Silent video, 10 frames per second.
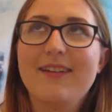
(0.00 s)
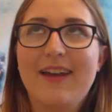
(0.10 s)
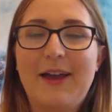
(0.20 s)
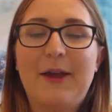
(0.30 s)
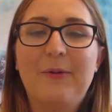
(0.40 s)

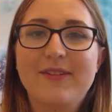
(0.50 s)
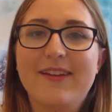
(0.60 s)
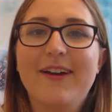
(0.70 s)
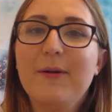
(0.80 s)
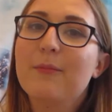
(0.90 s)
I was
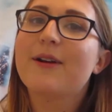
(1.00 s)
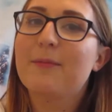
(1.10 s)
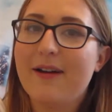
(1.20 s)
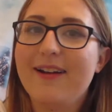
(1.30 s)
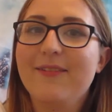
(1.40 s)
pretty
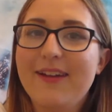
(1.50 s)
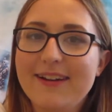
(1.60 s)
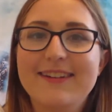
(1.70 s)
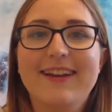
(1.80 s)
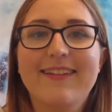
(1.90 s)
proud of that.
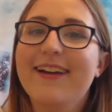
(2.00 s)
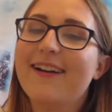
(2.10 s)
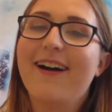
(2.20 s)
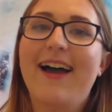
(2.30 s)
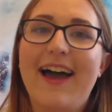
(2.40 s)
I did it like
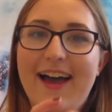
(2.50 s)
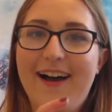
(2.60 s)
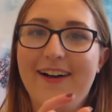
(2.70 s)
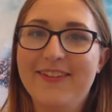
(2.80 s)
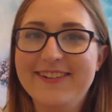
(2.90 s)

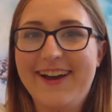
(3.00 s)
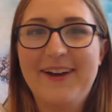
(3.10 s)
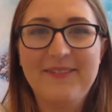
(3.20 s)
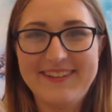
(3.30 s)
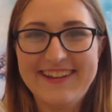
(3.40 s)
on the
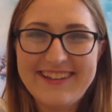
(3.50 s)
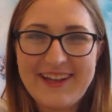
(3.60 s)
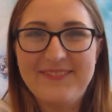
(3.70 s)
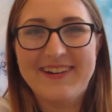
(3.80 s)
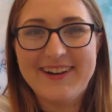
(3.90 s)
dot when they
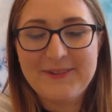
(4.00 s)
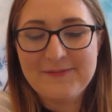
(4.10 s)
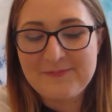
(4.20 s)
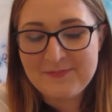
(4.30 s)
came out.